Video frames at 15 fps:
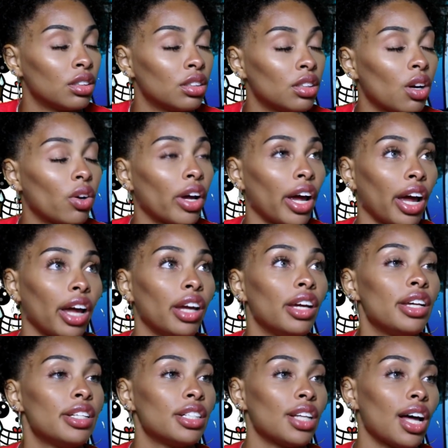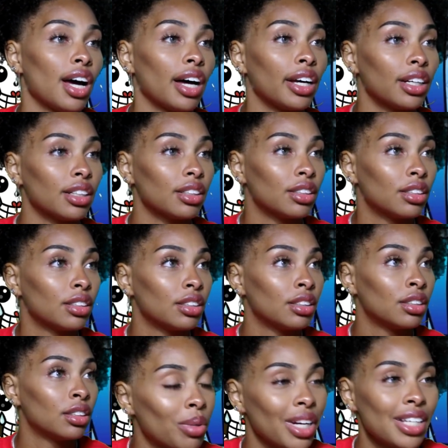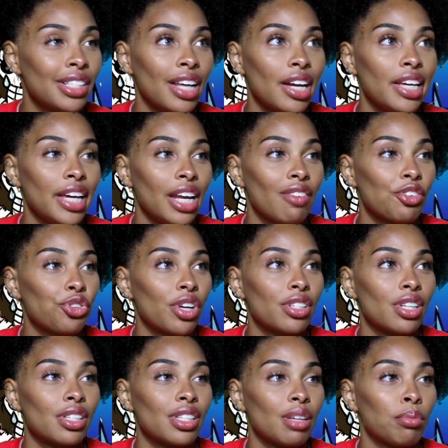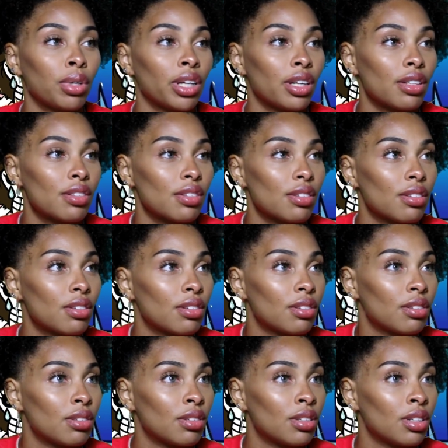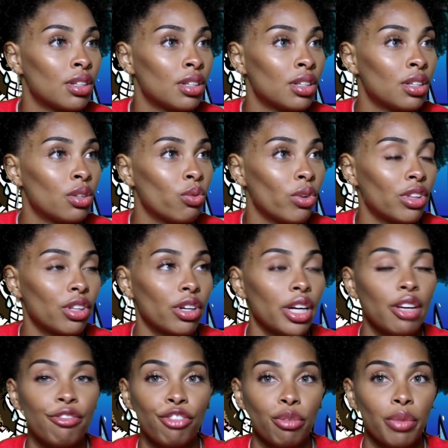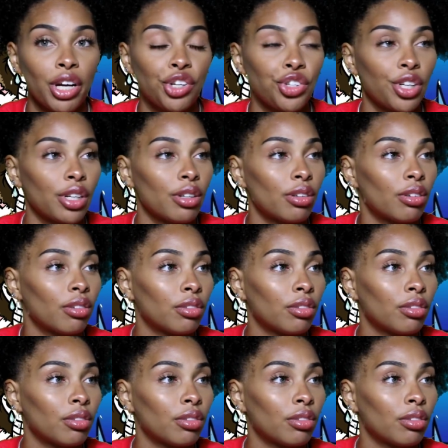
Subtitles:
Okay, he's lying. But that's sad he can't even trust his siblings with the information.